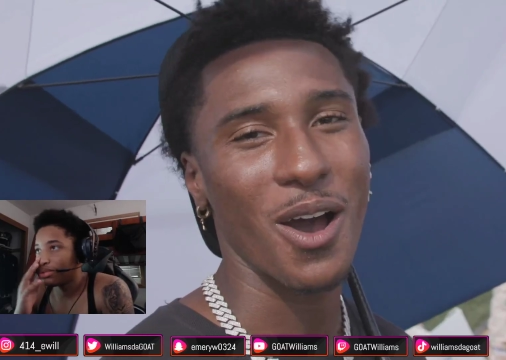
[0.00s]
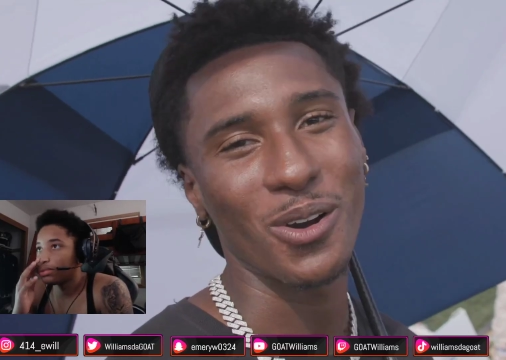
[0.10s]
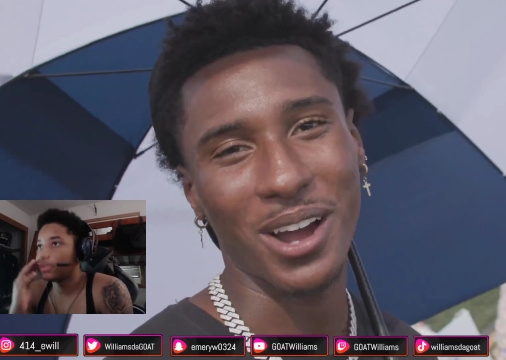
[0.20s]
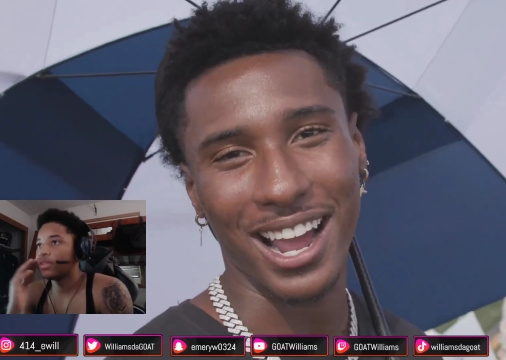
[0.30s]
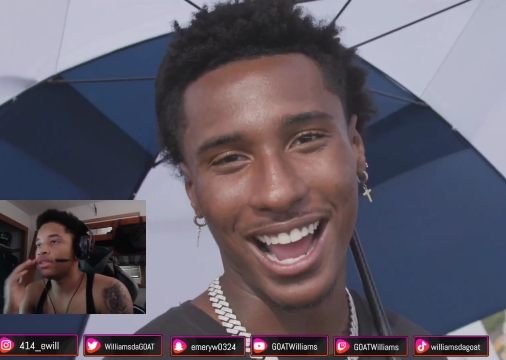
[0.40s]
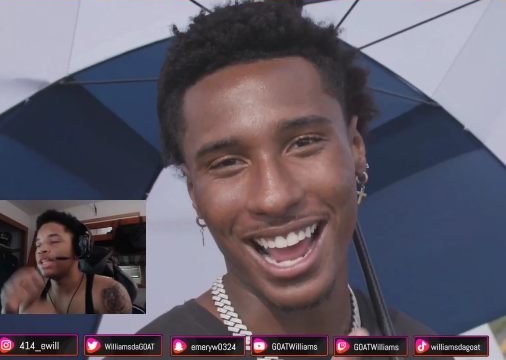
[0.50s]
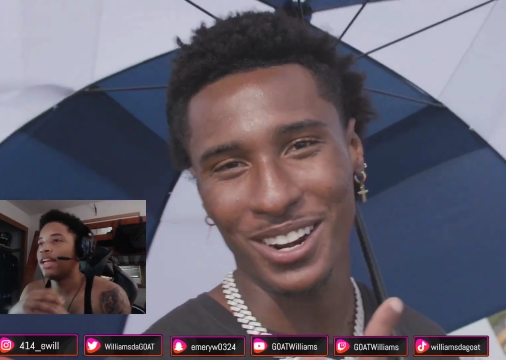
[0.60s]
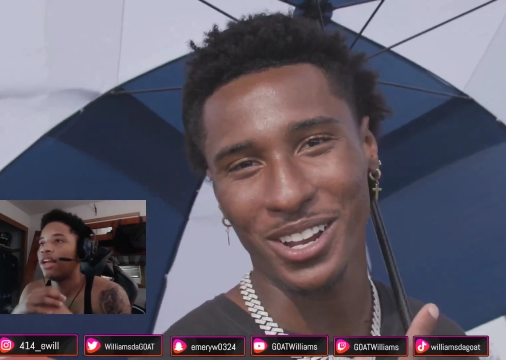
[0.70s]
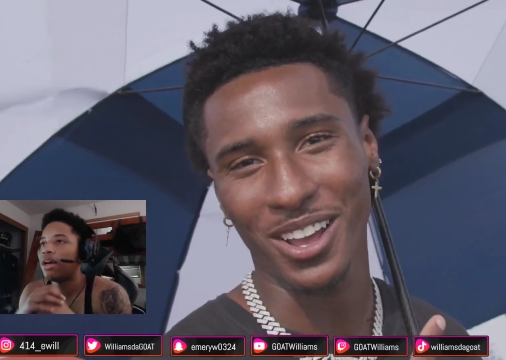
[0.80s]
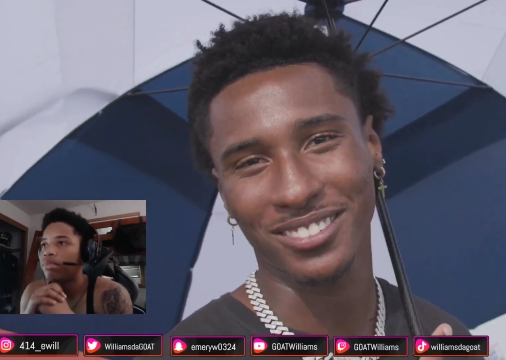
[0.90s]
Speaker 1: no. Oh, they not
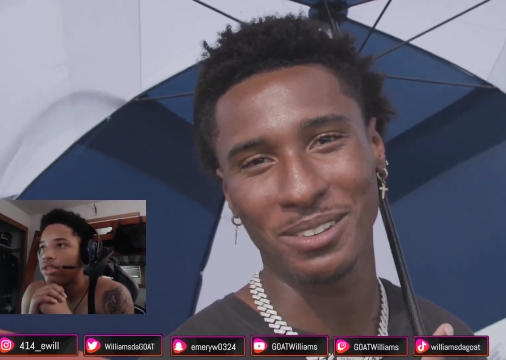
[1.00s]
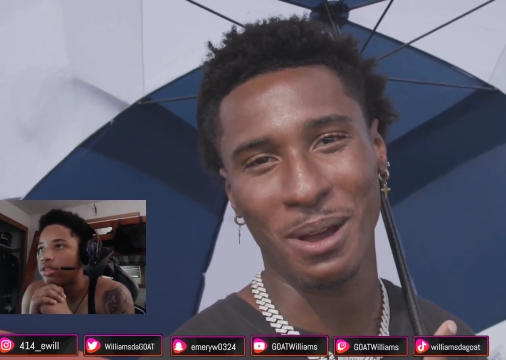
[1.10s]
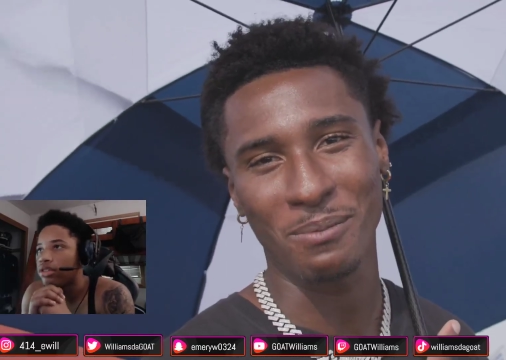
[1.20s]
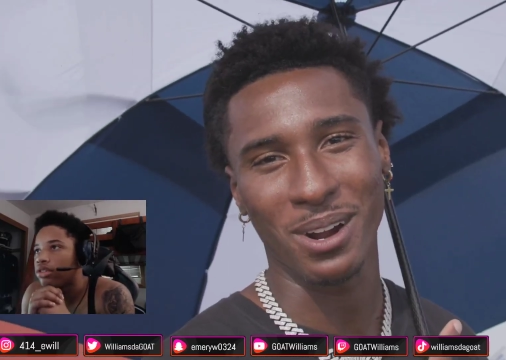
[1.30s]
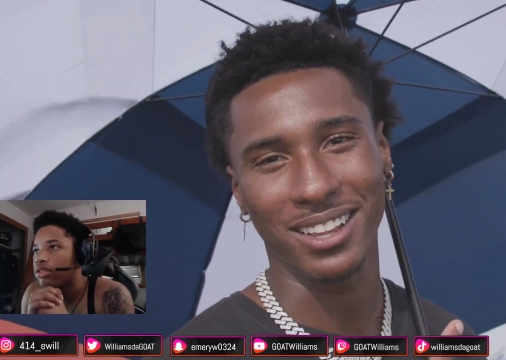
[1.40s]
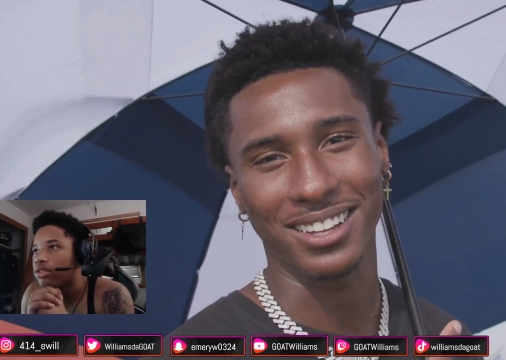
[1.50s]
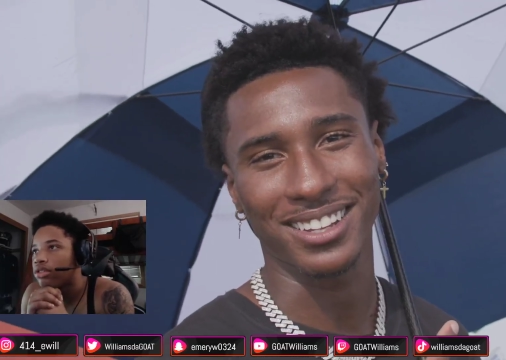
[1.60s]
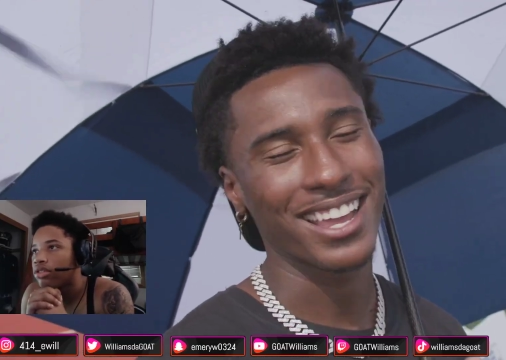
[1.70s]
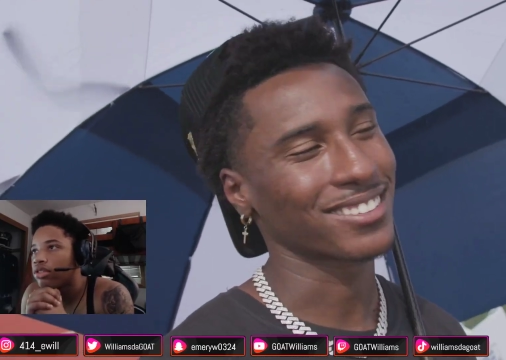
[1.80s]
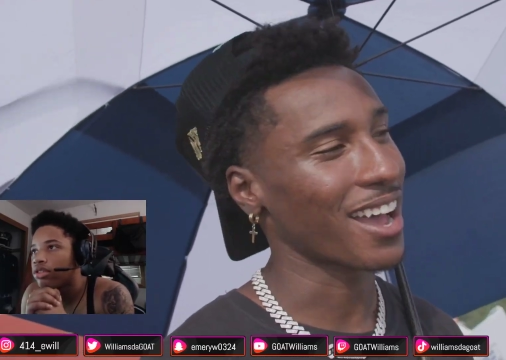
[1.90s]
I know y'all see my umbrella.
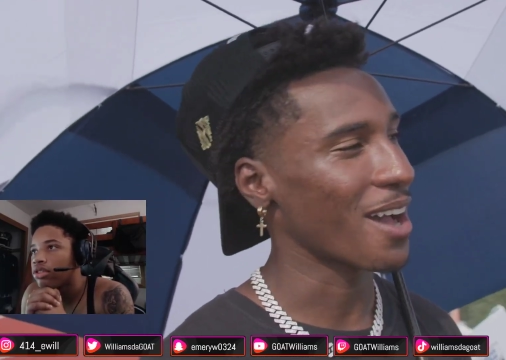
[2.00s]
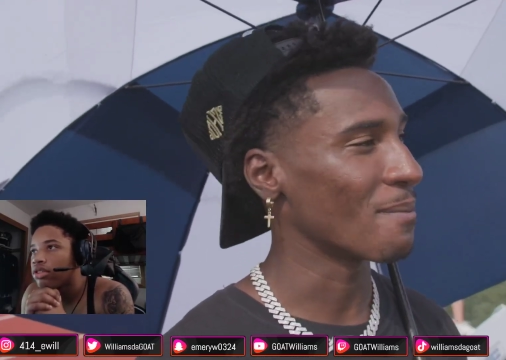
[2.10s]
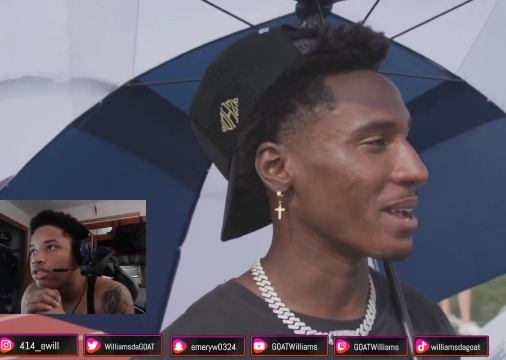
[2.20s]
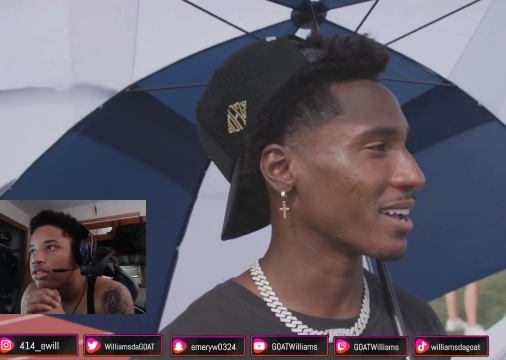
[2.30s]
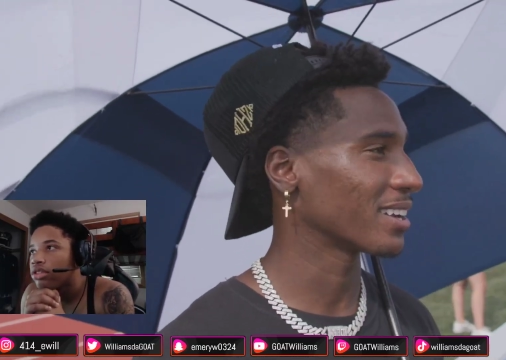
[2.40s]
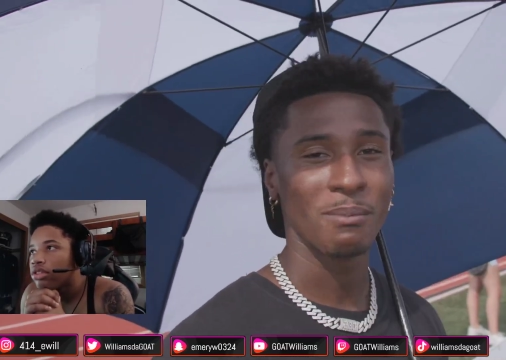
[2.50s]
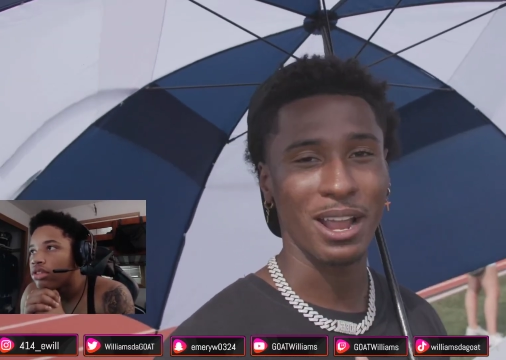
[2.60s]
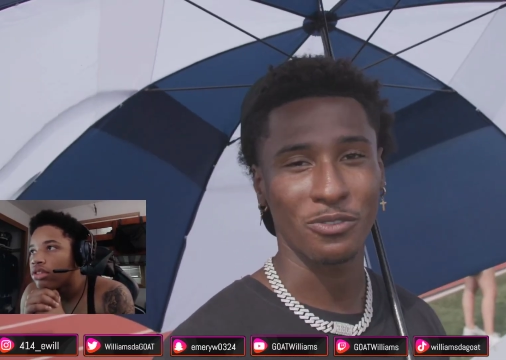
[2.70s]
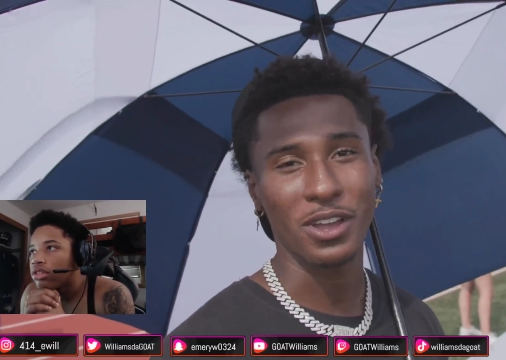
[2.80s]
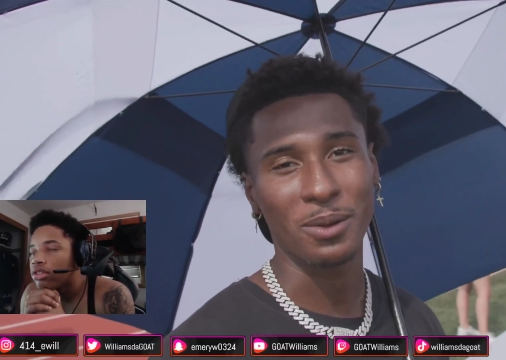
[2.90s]
It's hot, man.
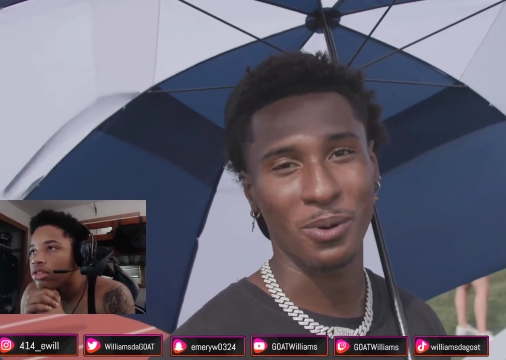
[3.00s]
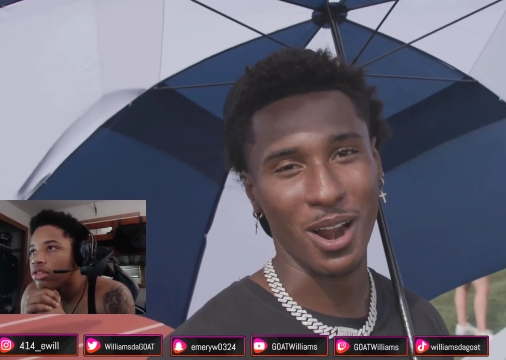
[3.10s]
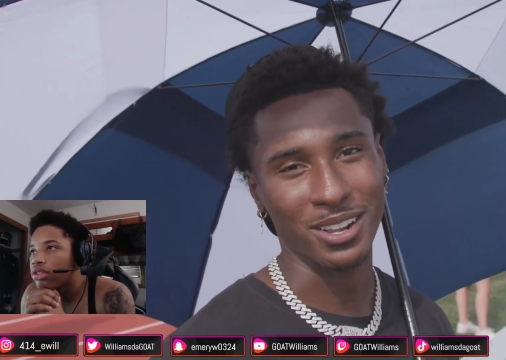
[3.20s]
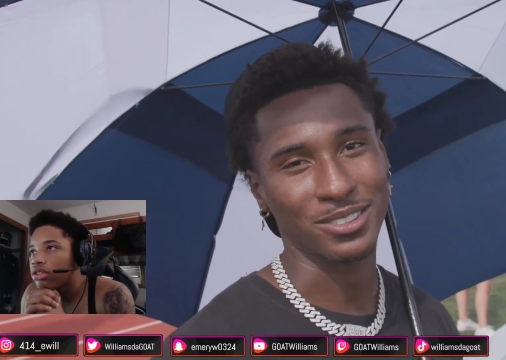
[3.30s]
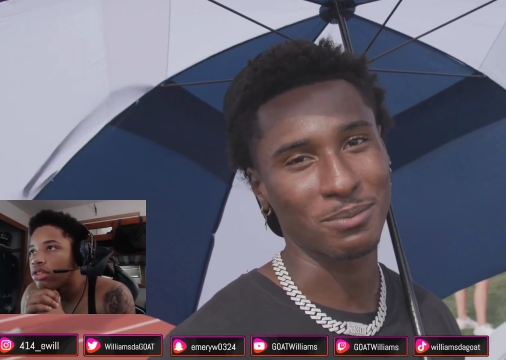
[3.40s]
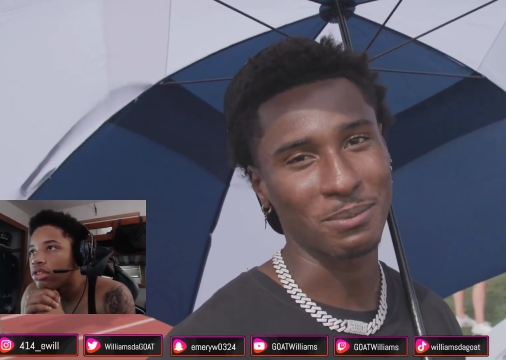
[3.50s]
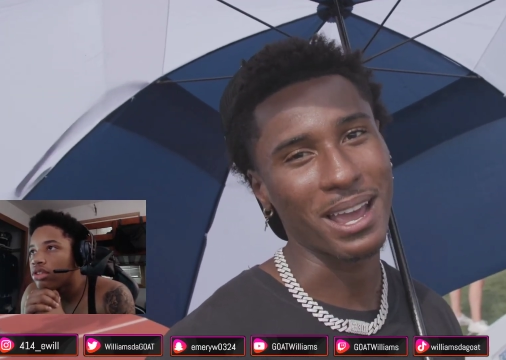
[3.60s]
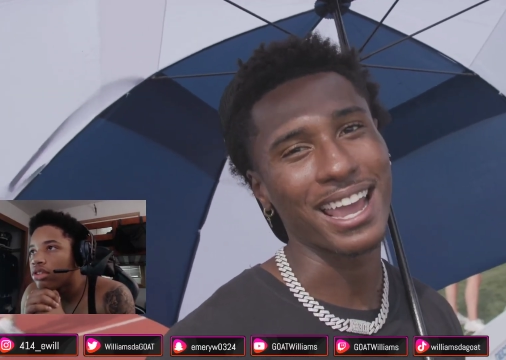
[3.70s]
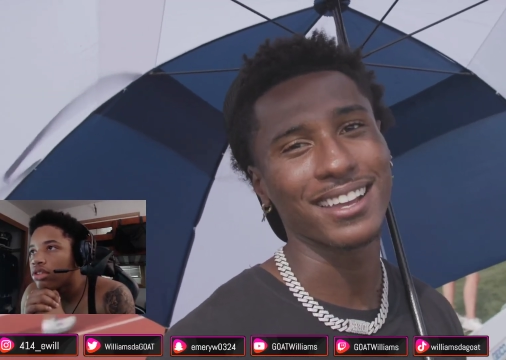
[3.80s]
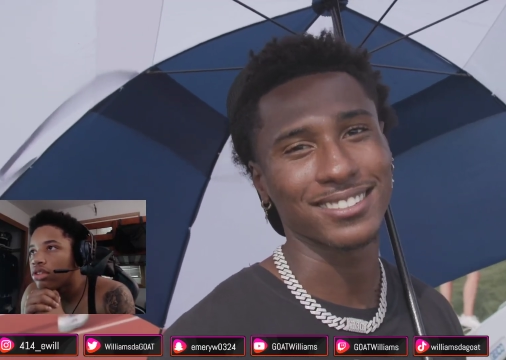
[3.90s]
Mike Vick brought it to me,
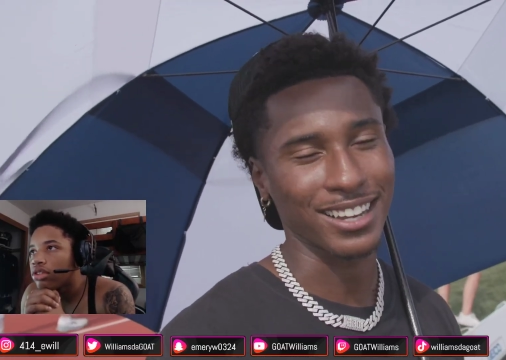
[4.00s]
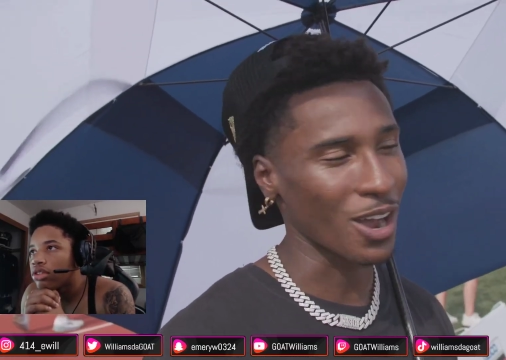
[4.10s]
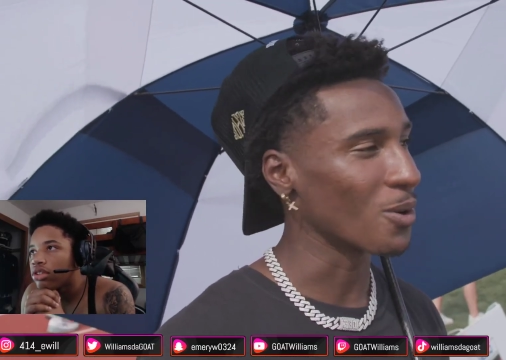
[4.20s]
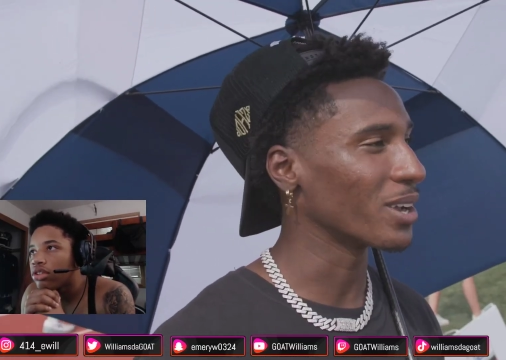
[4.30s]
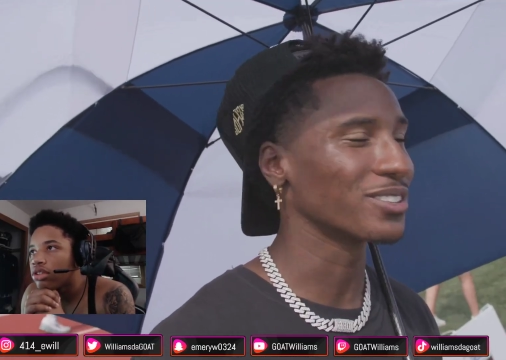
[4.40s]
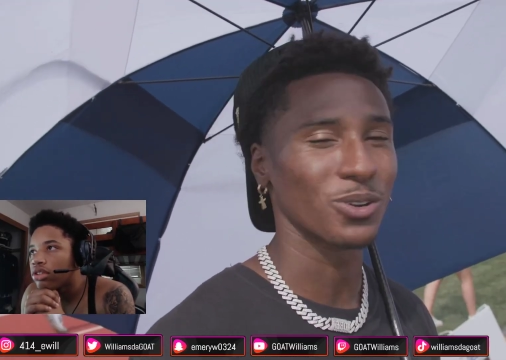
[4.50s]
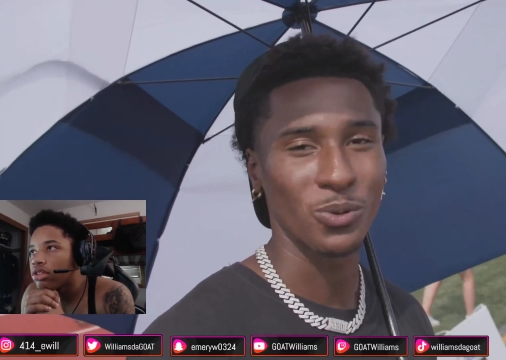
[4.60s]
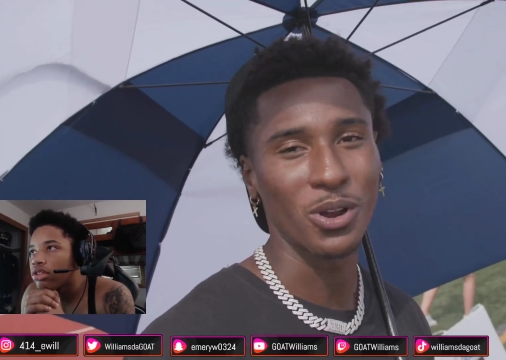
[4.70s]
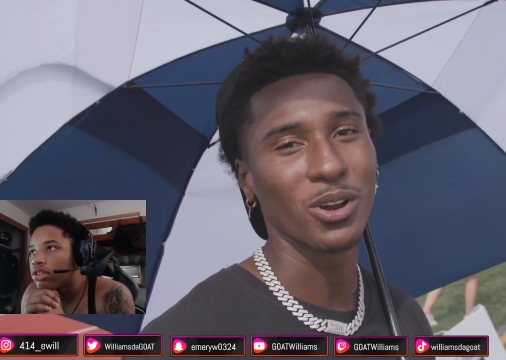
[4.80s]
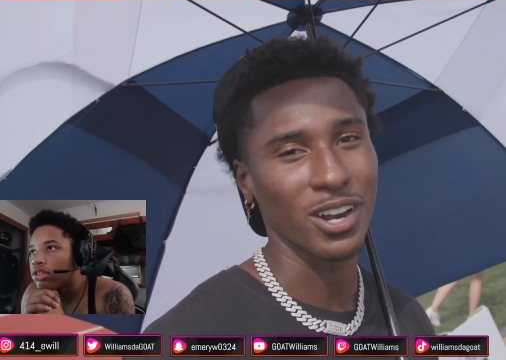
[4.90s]
man. He's a goat. He's a
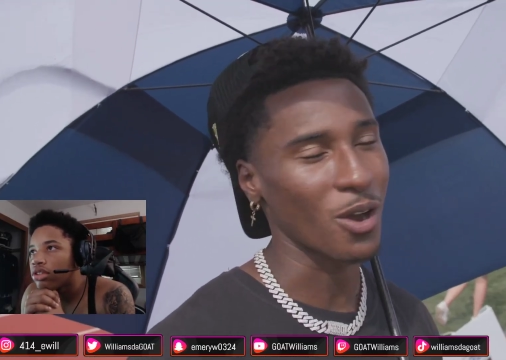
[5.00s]
real